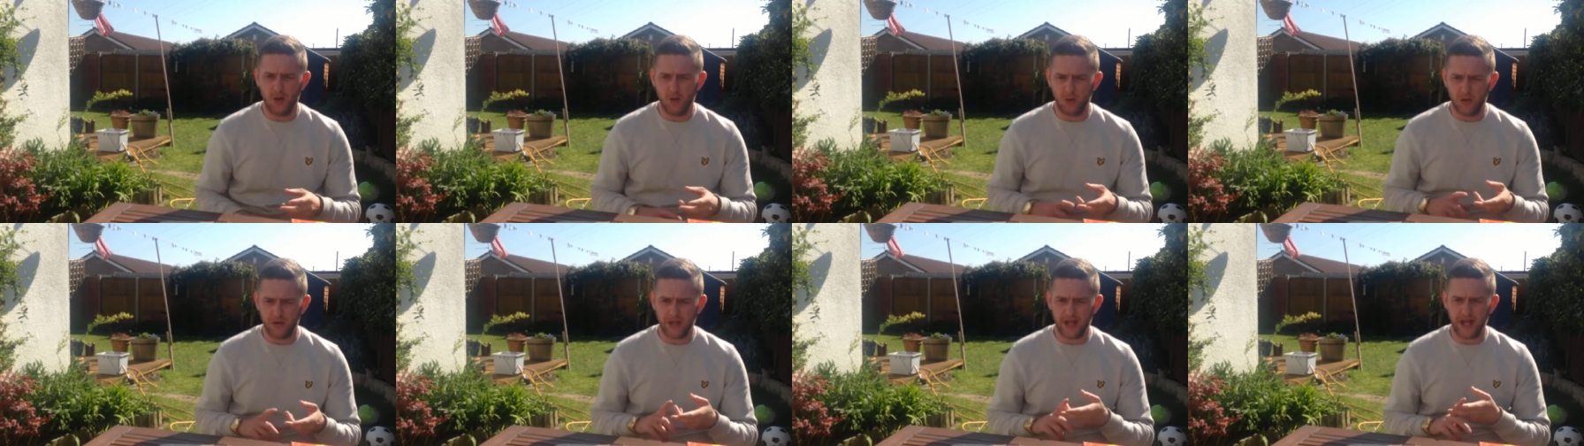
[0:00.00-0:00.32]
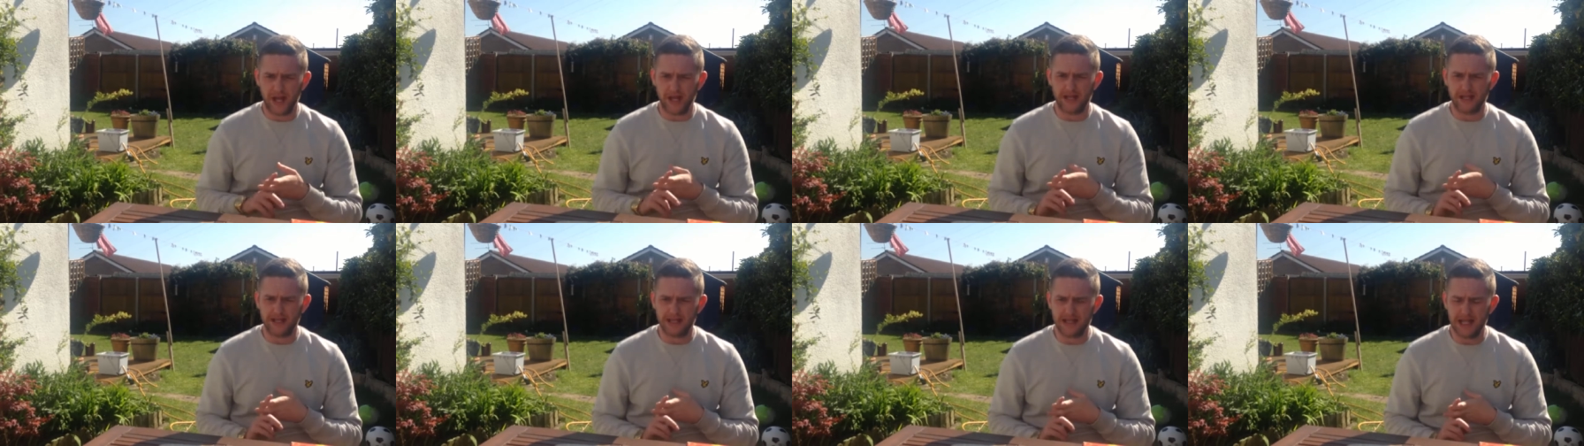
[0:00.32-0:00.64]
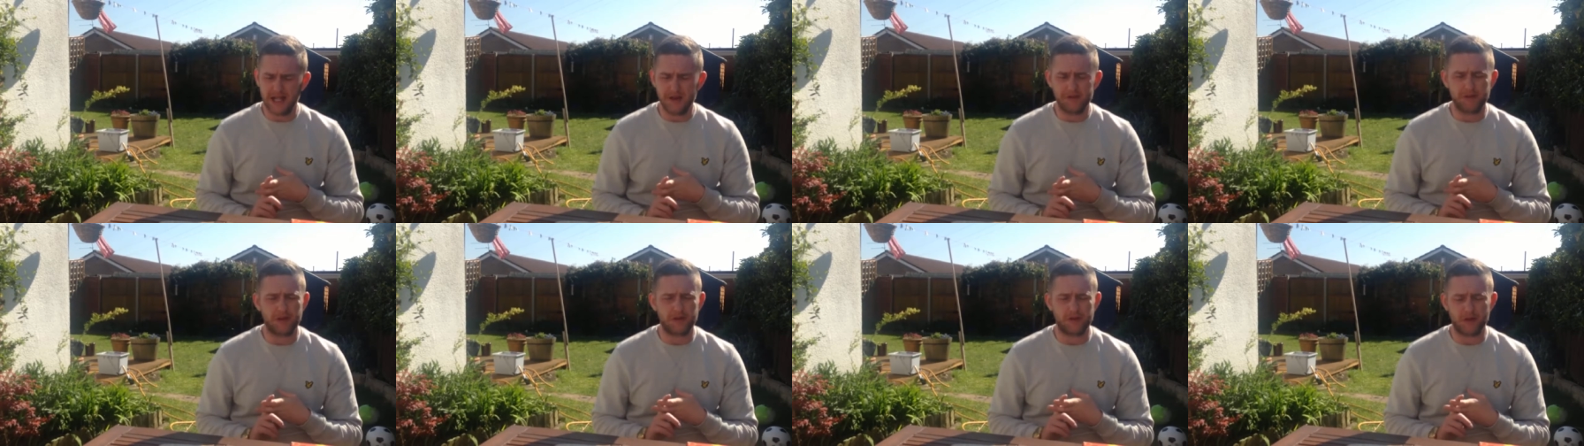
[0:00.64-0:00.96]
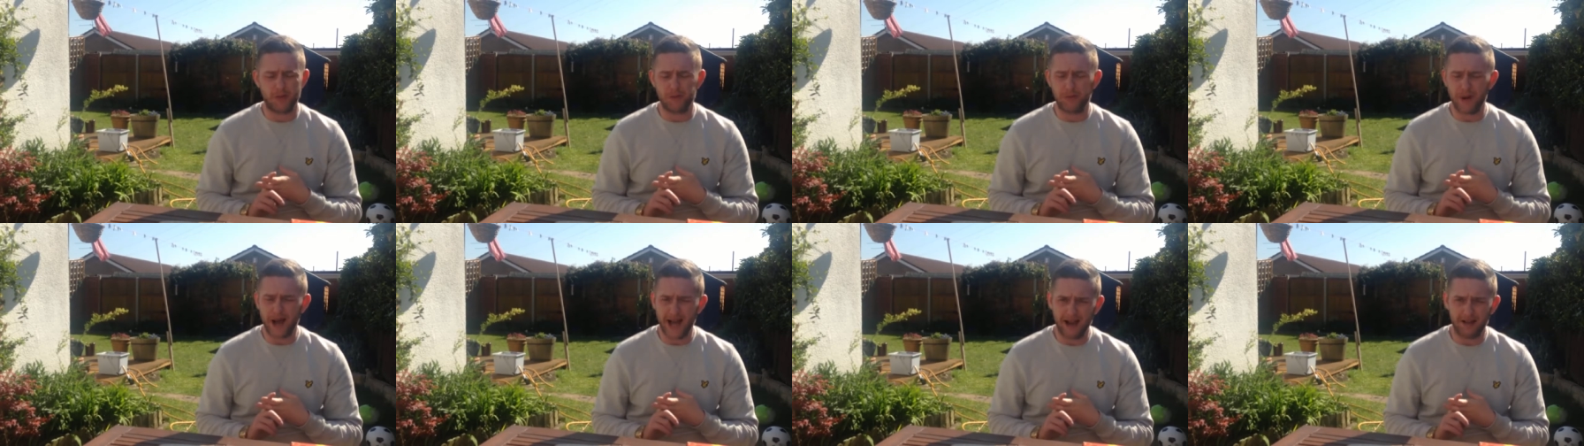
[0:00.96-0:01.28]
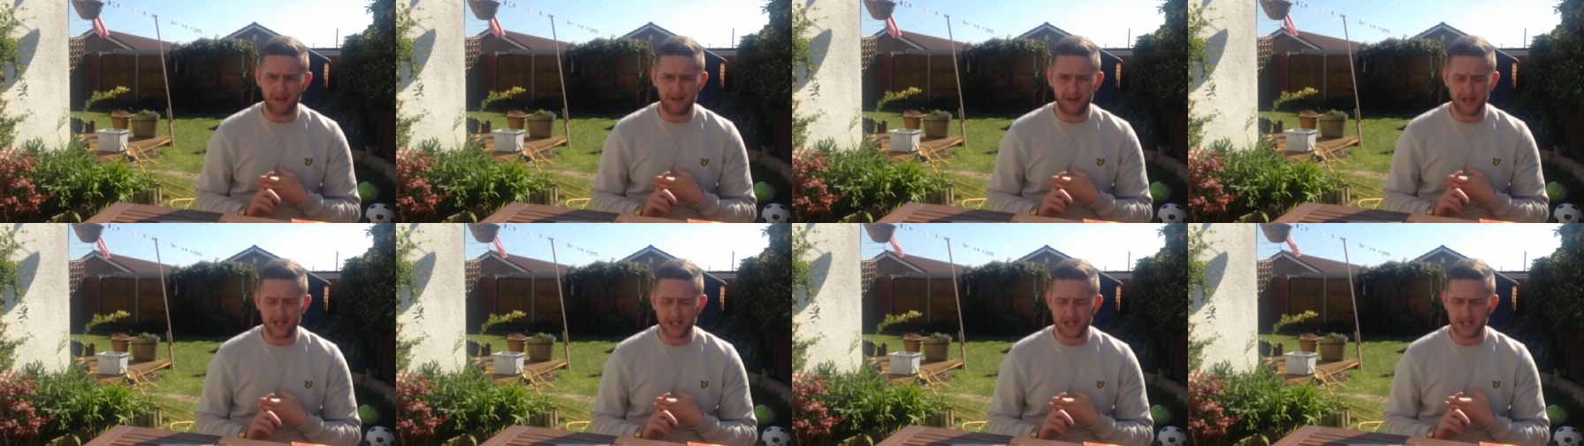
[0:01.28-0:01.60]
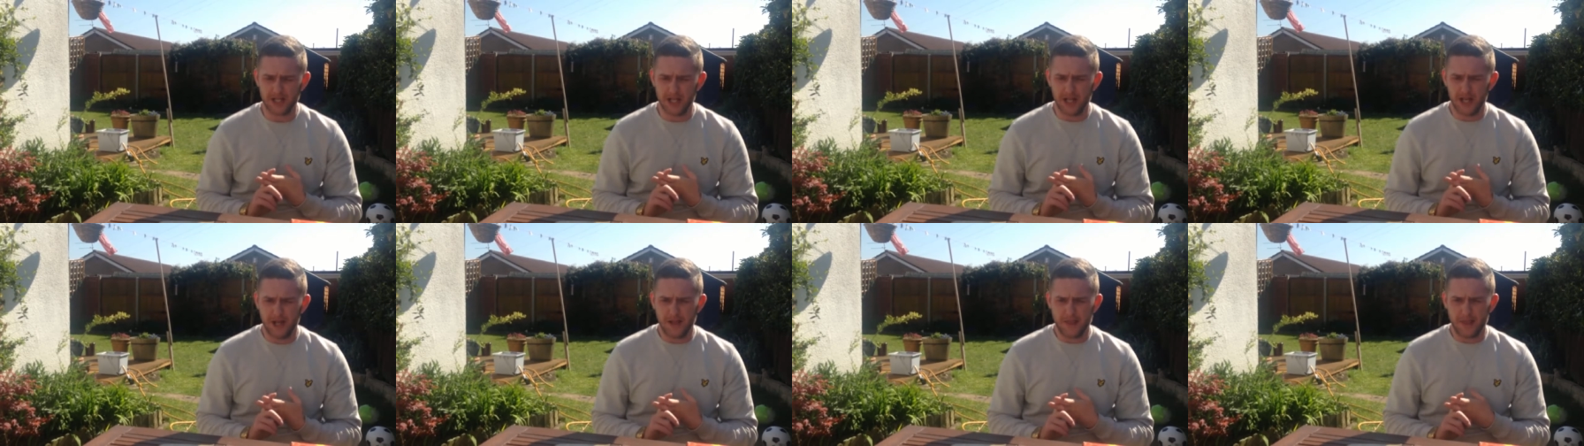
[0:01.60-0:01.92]
or they had a delivery from
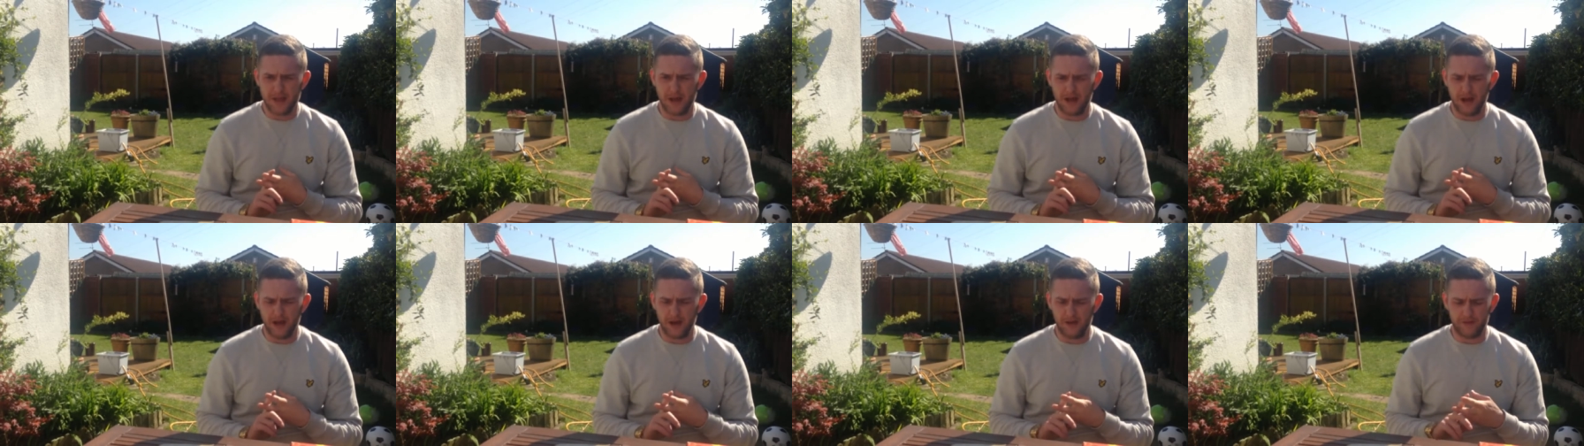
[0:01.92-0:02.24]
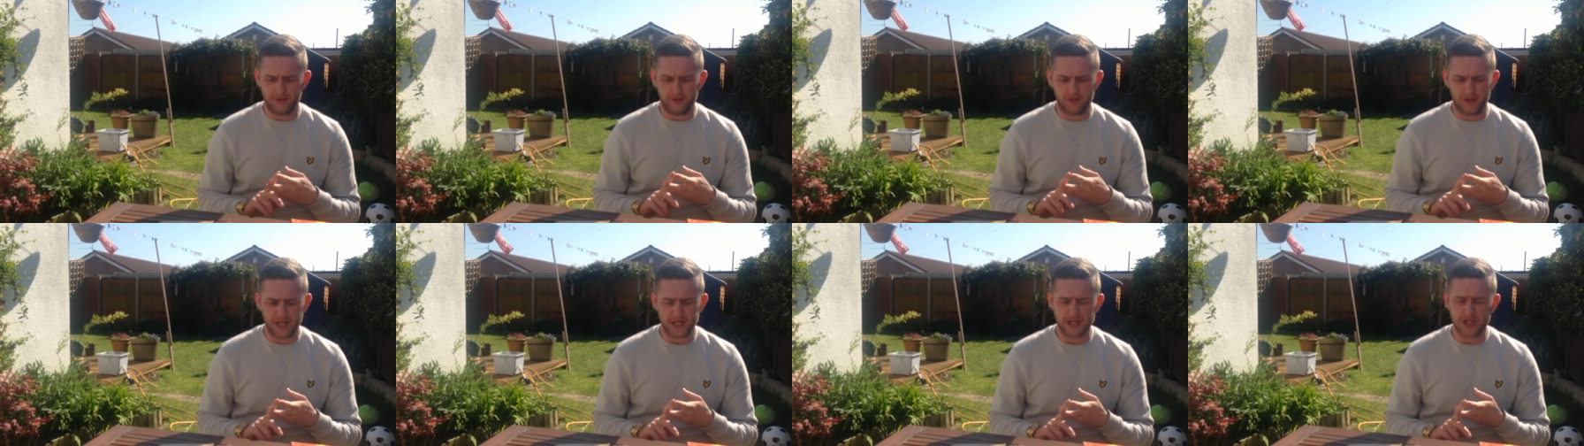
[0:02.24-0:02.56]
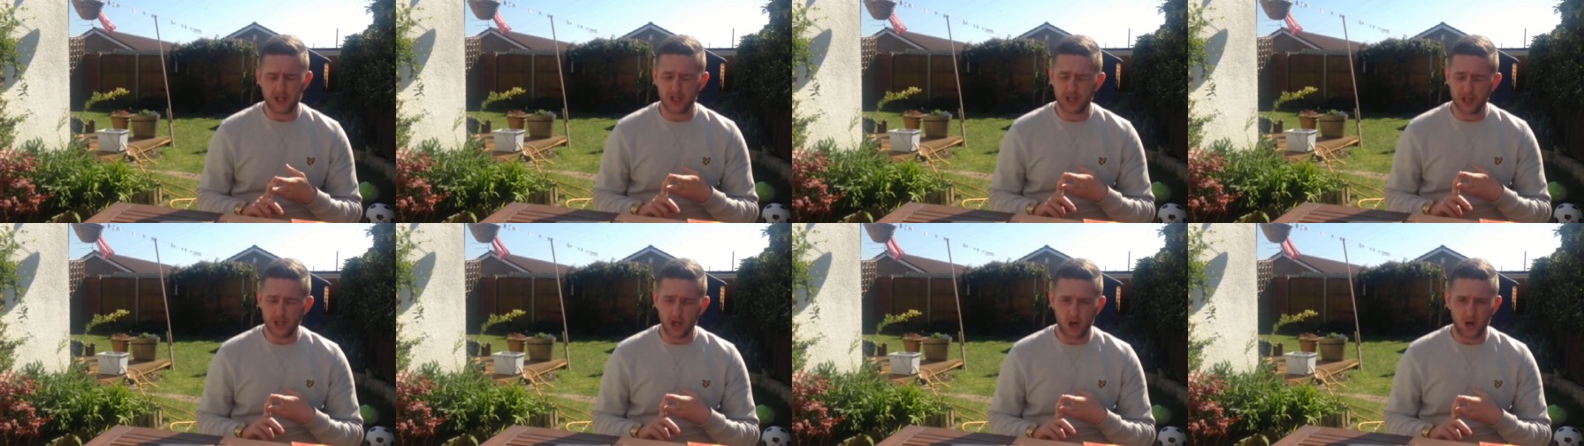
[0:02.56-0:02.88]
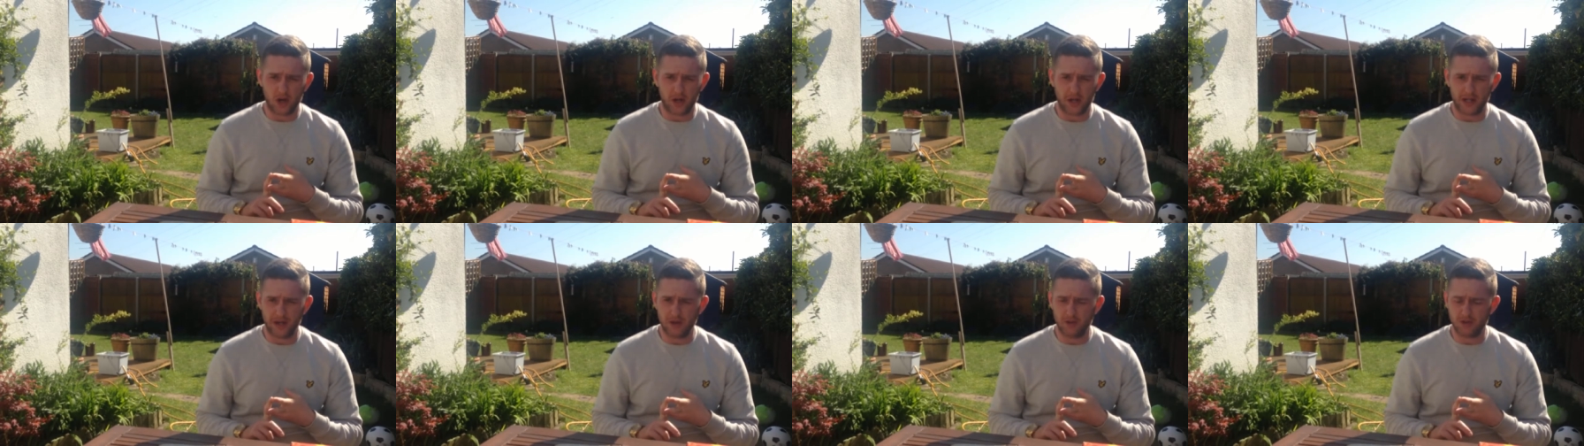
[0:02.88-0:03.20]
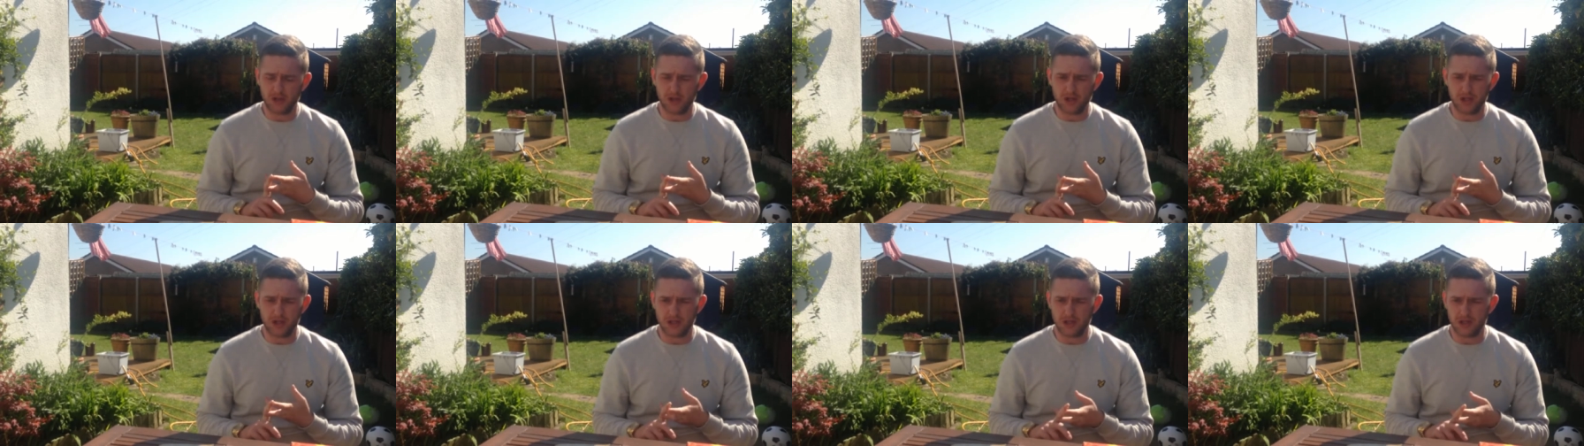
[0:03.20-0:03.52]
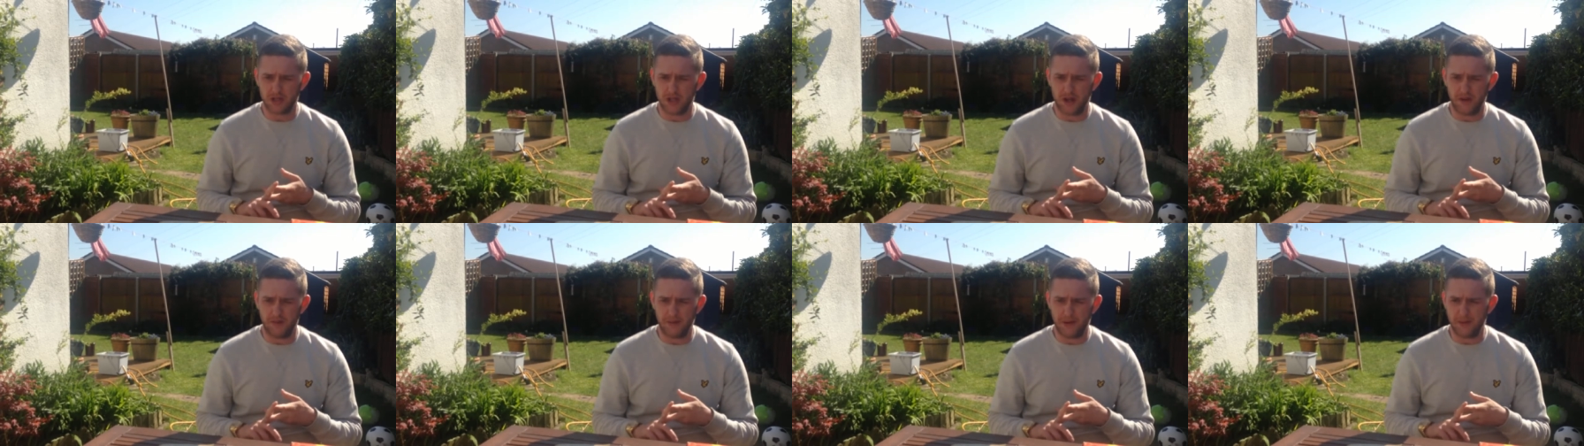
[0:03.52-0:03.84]
Paris for their stock, and it was
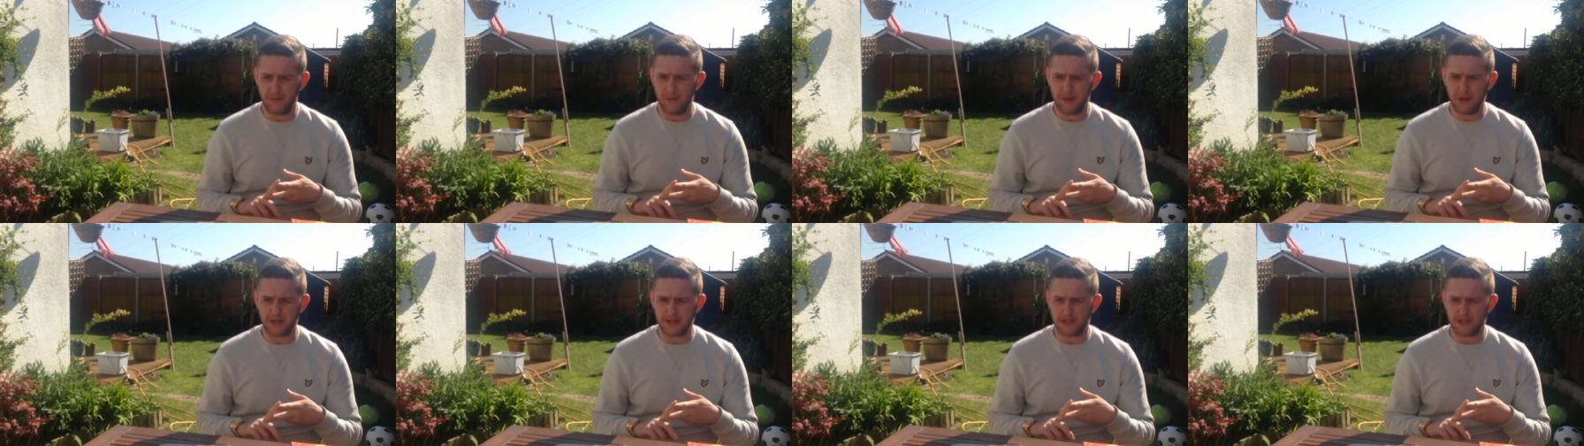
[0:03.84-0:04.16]
just it